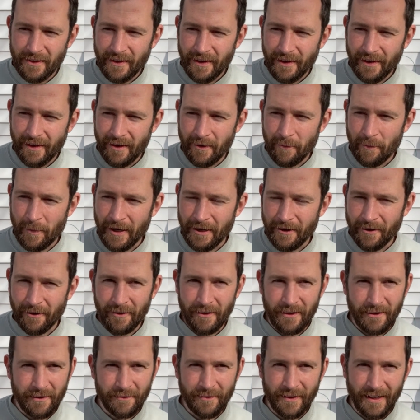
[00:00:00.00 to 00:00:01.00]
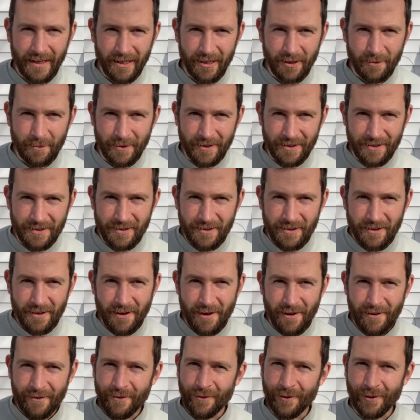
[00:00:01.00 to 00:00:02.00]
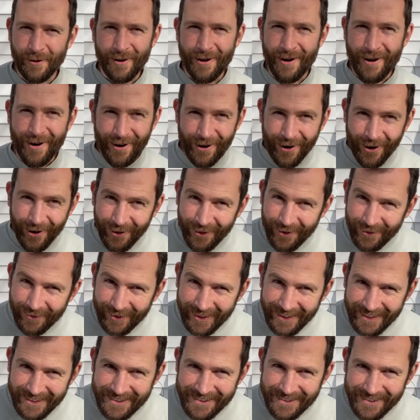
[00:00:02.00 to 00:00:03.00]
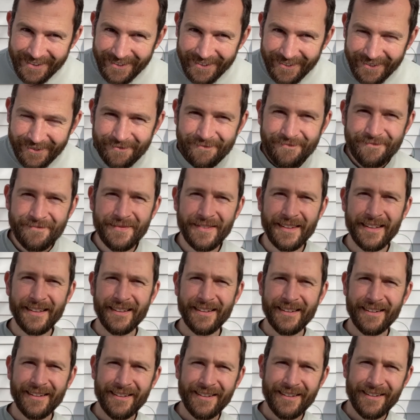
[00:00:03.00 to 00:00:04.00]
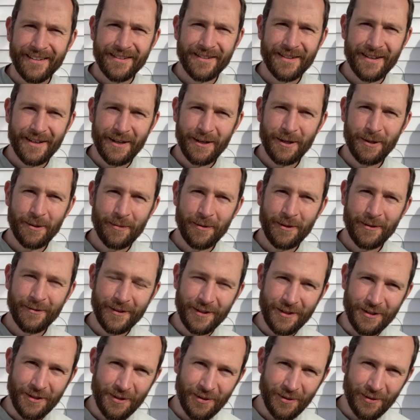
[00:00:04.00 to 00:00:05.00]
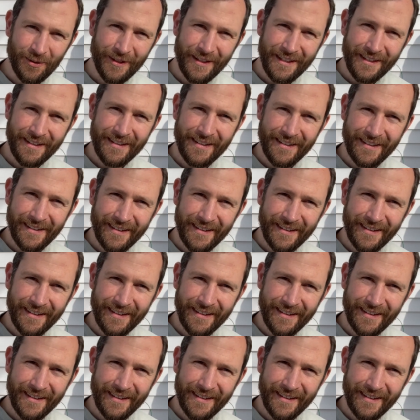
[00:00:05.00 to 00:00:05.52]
a better environment for all of us. So I hope you've enjoyed